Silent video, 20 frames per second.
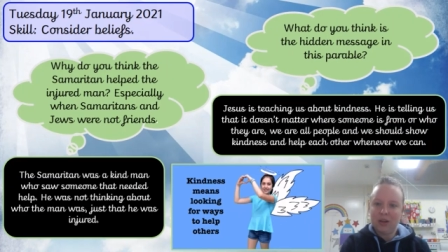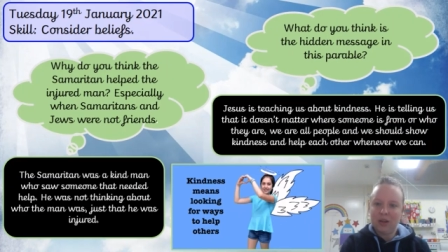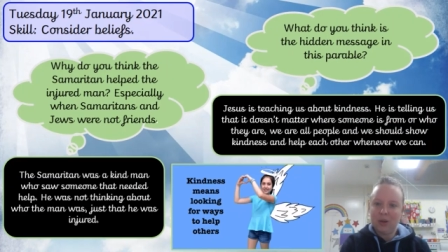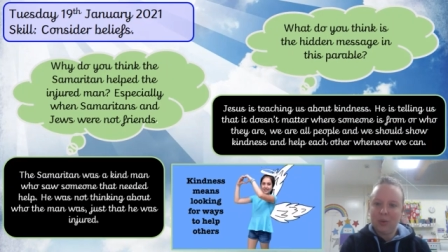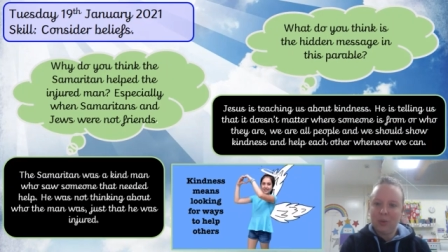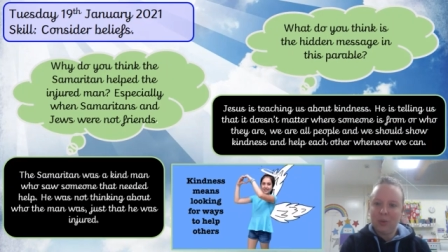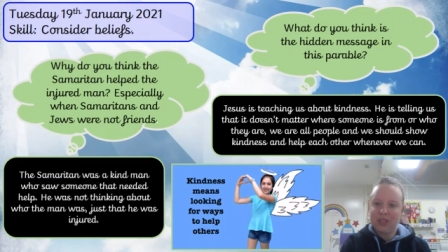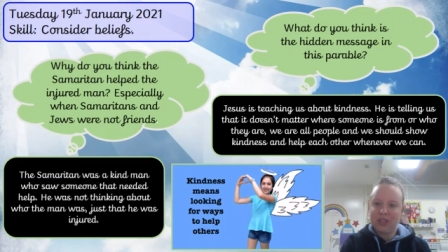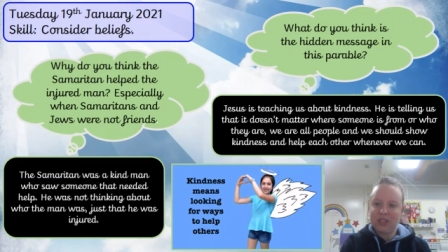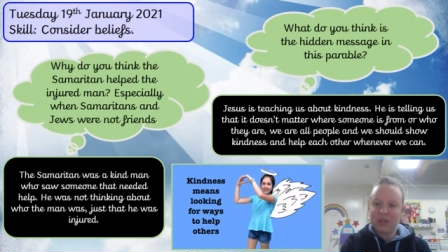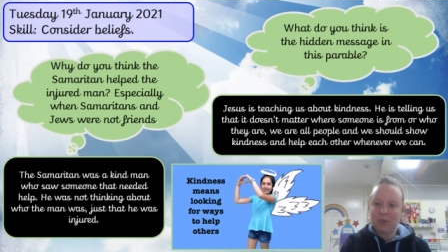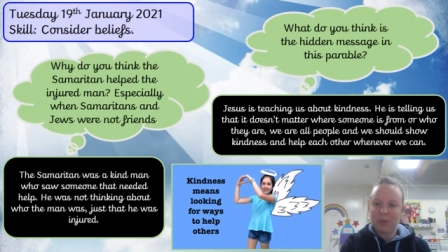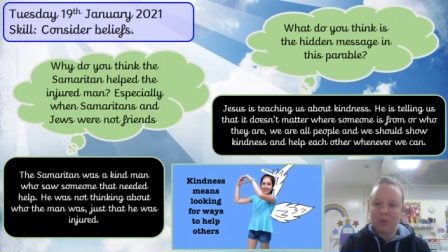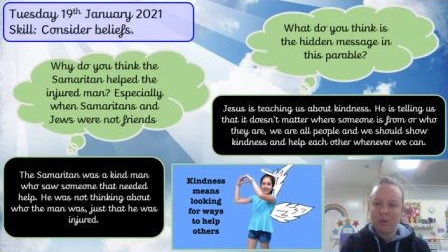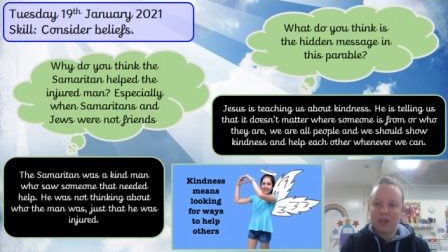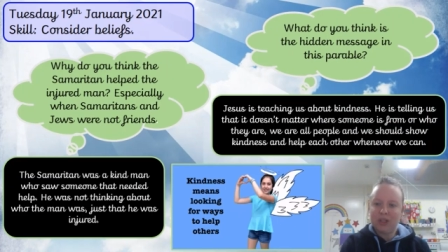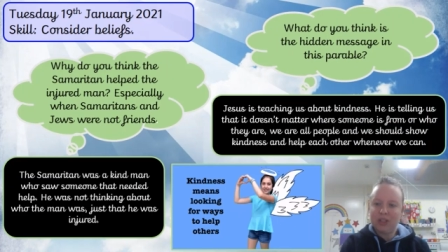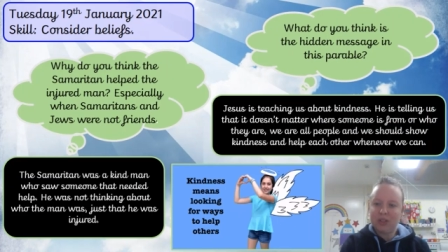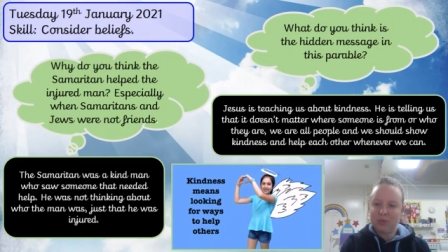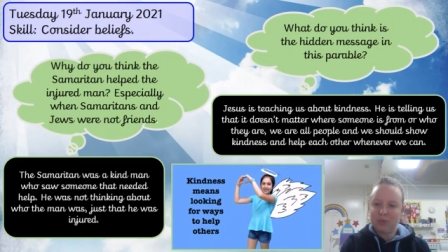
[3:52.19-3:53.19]
where someone
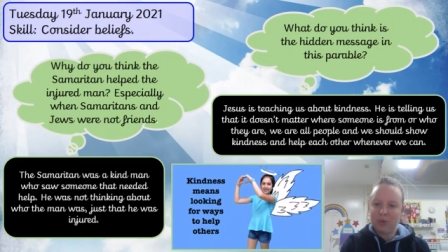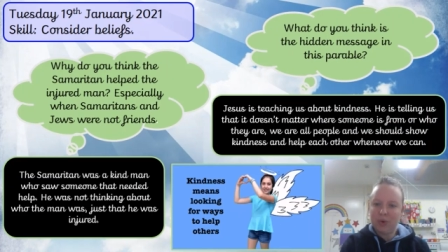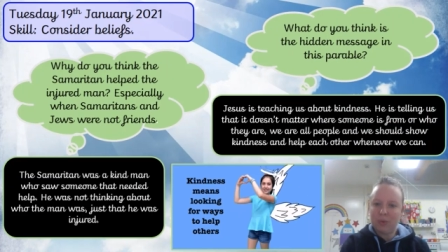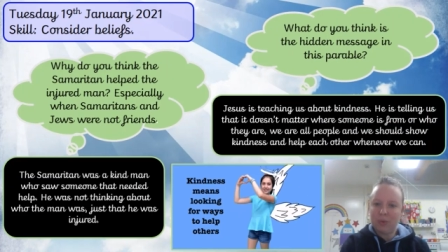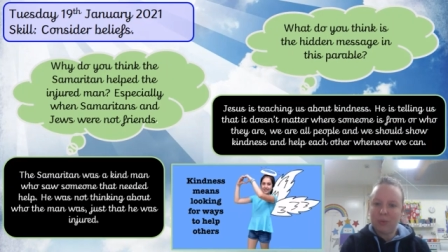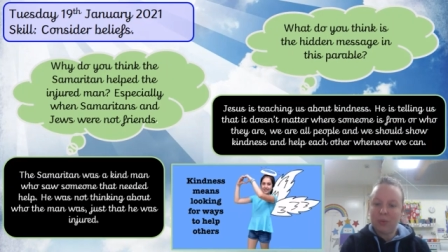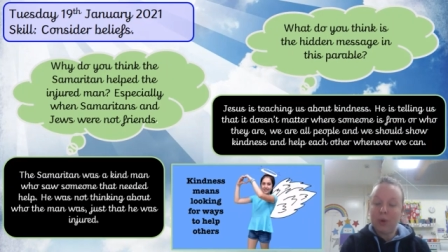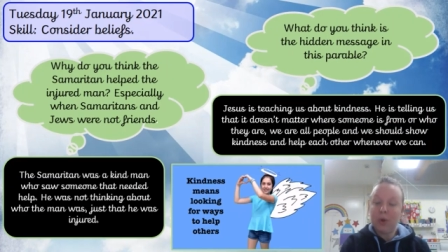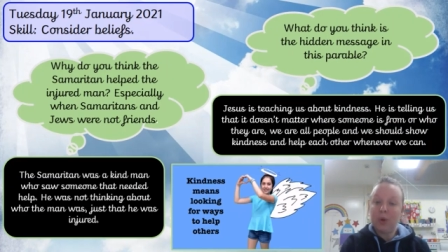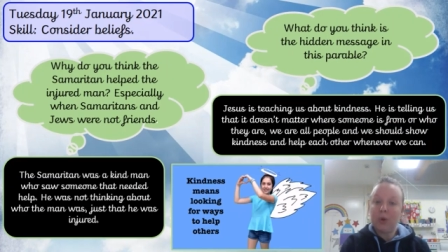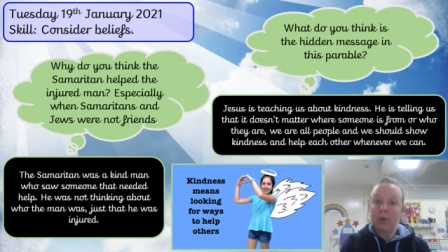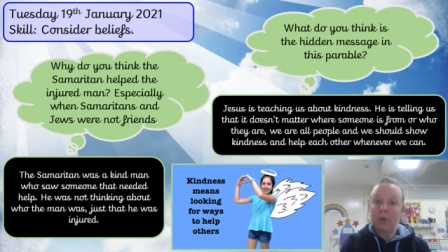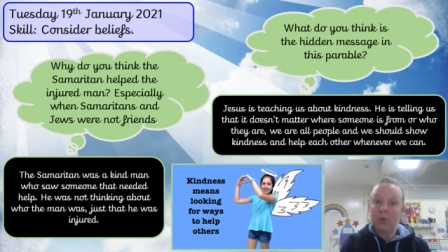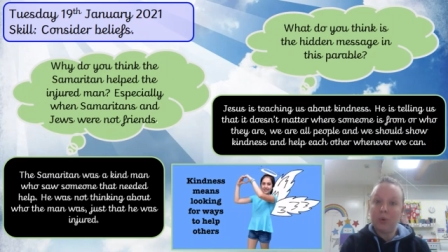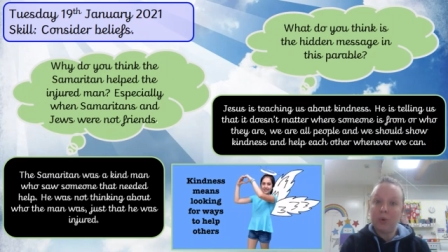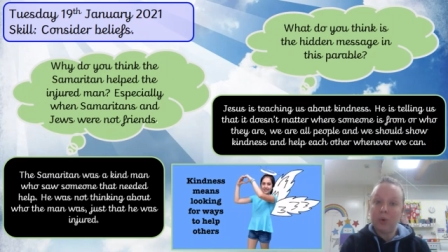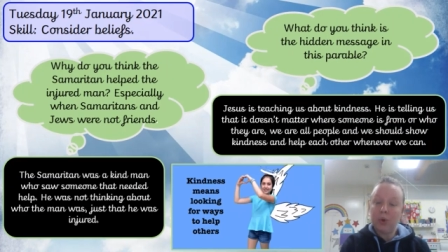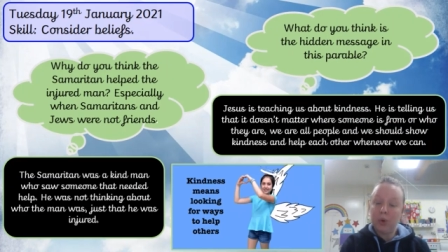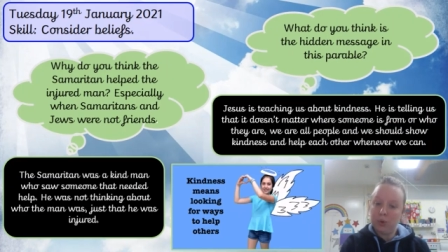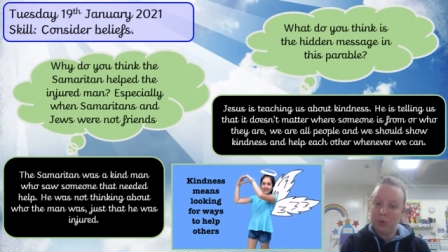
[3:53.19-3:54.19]
is from
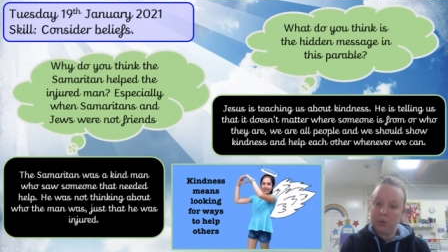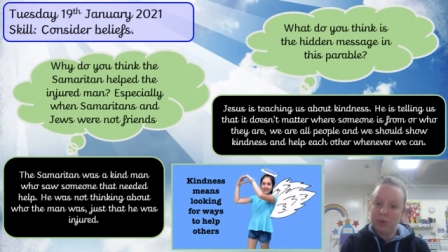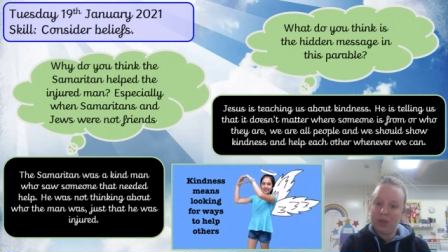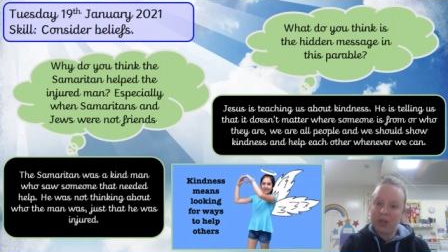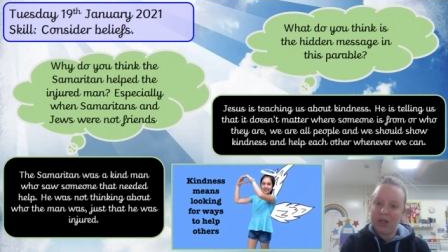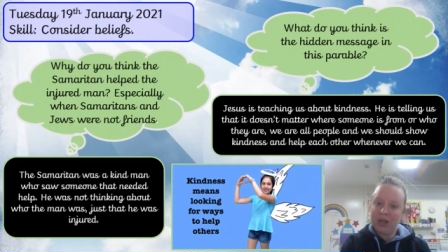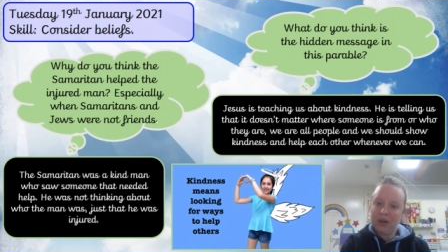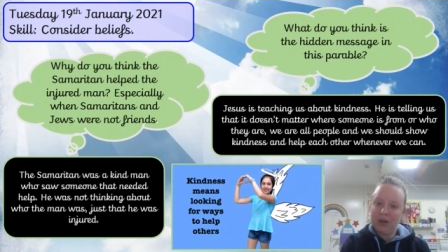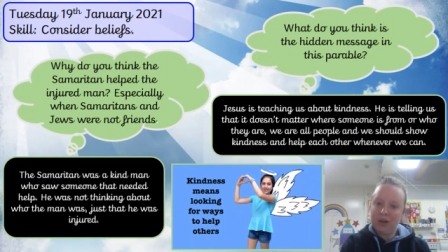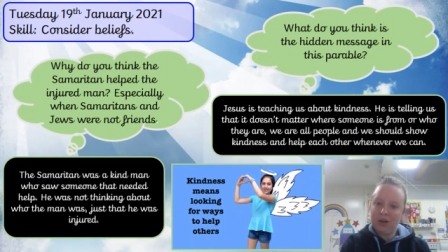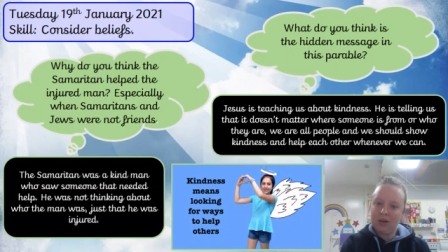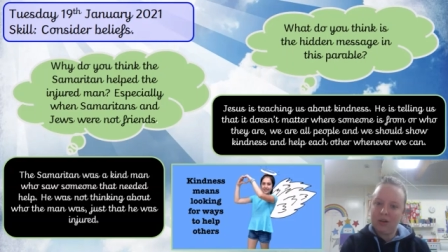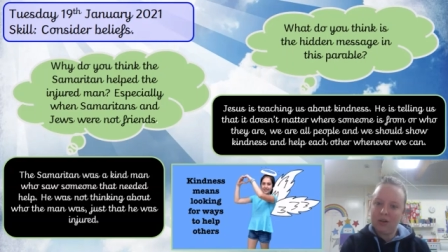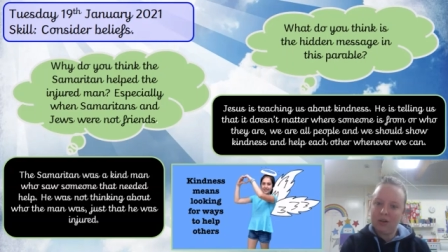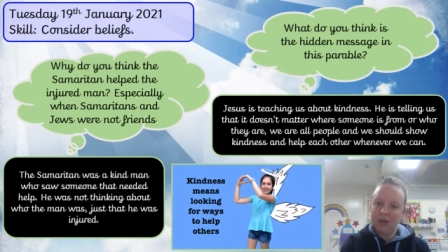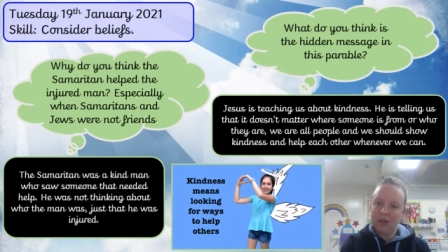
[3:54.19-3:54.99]
or who they are.